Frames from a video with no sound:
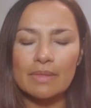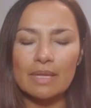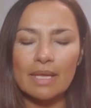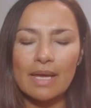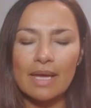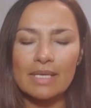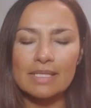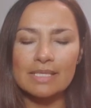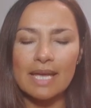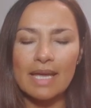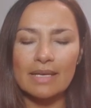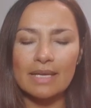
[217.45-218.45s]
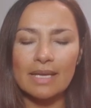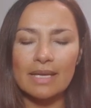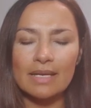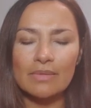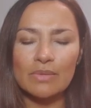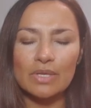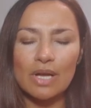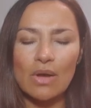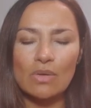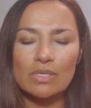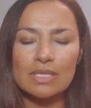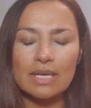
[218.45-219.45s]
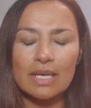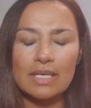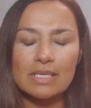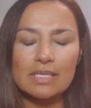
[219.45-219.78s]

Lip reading: And again, in with the golden light.